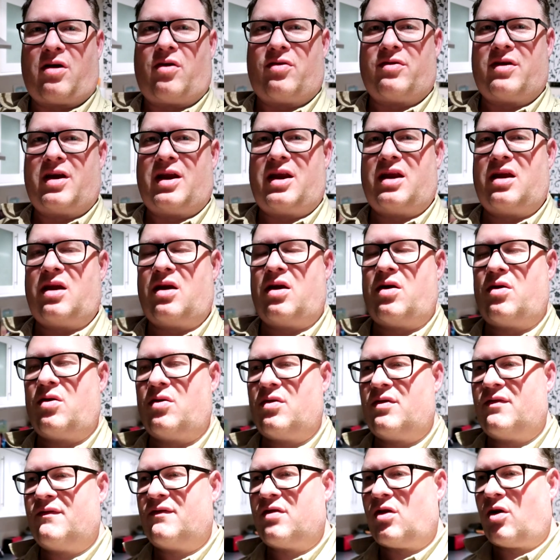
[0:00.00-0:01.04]
continue
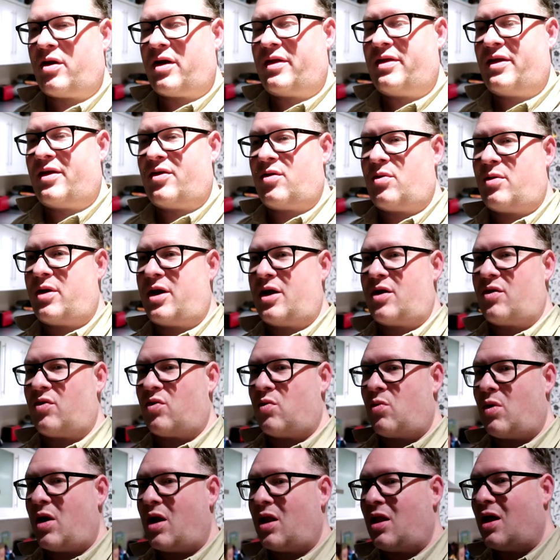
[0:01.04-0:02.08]
vlogging this week
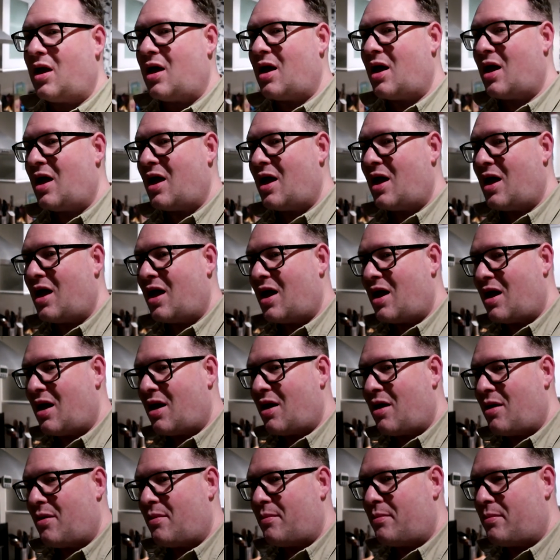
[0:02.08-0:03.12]
as well.
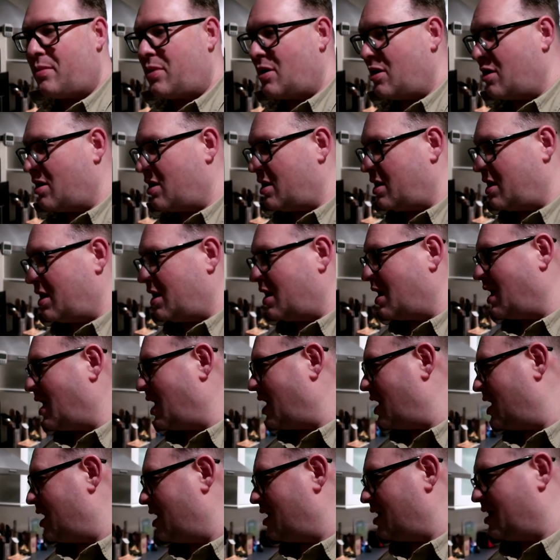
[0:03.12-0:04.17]
But
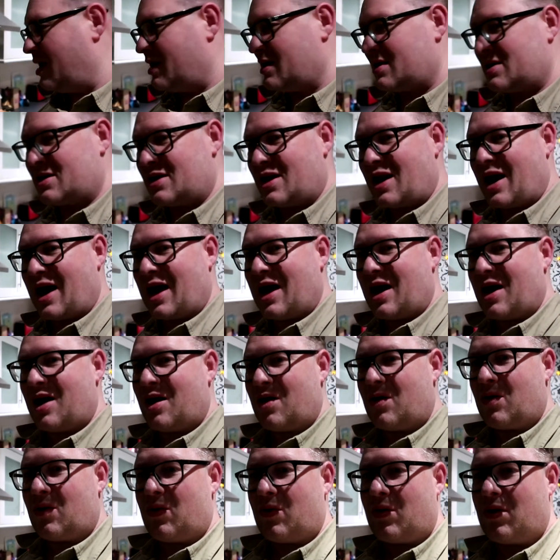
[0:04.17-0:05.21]
yeah, it's
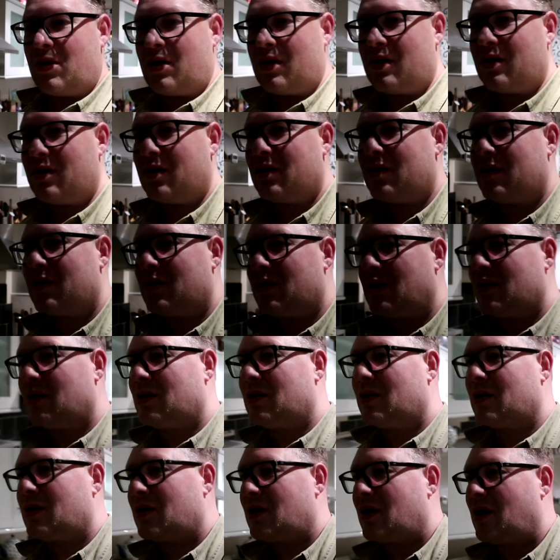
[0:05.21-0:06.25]
now,
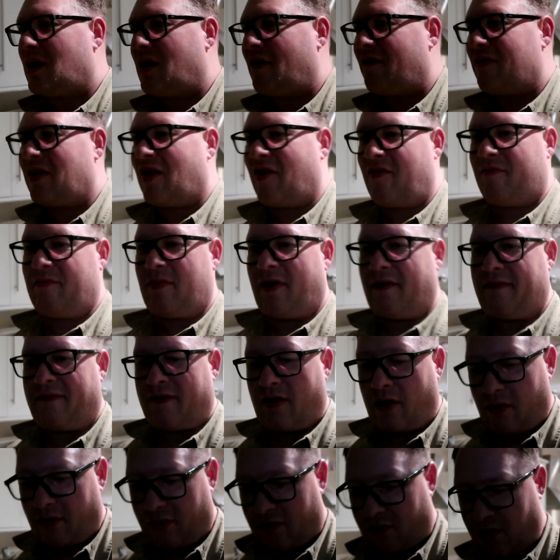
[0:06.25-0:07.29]
I've left my
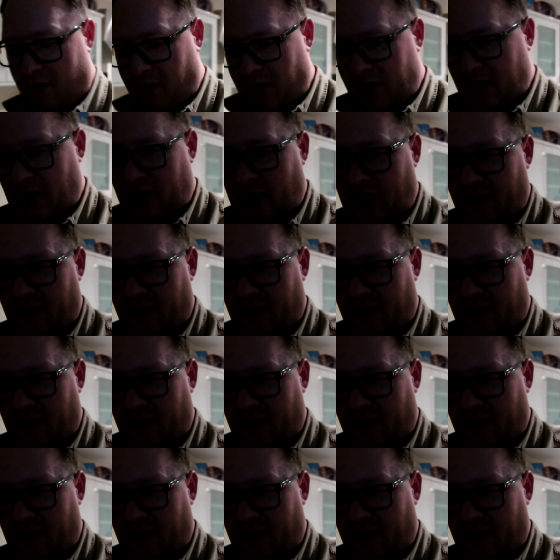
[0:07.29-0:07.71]
phone through in the